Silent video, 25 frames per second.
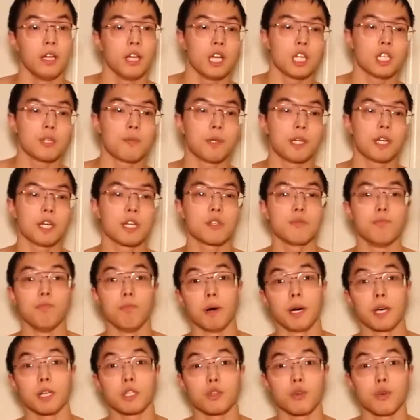is because
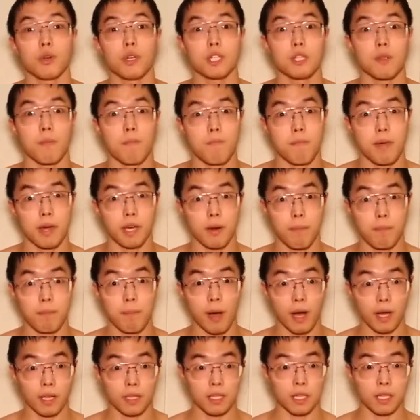muscle is a
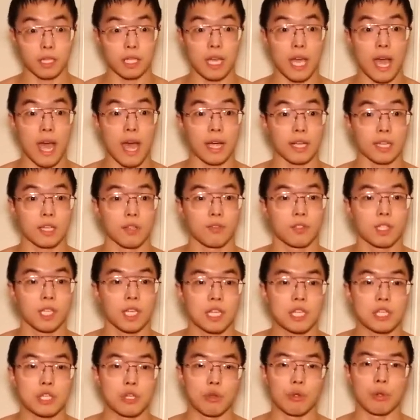metabolically active
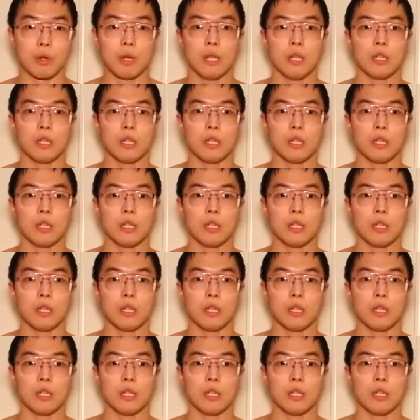tissue.